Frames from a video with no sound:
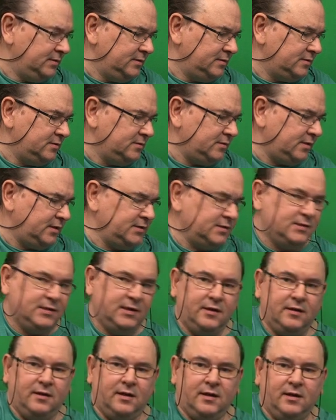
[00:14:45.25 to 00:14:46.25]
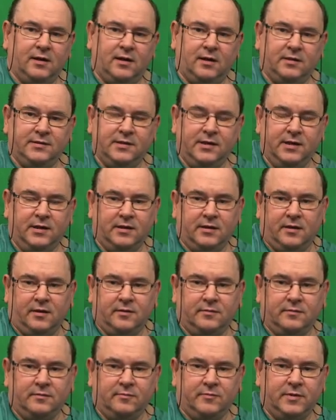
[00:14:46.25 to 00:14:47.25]
so I decided I'll, oh, I'll take it out
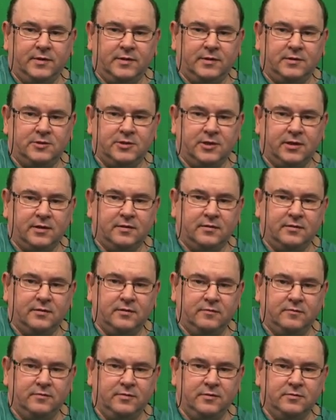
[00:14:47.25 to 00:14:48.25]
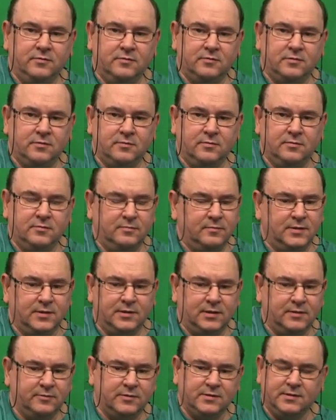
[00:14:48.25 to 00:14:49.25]
and, and, check the fuse. And
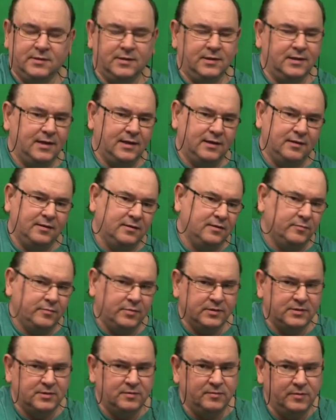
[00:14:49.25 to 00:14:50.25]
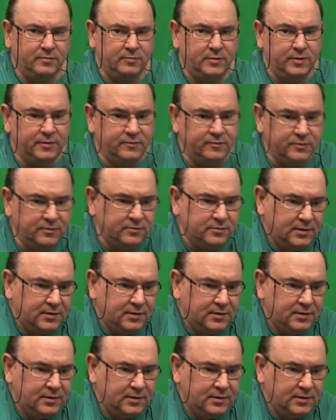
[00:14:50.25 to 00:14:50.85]
I was thinking, yeah, I can't possibly be the fuse.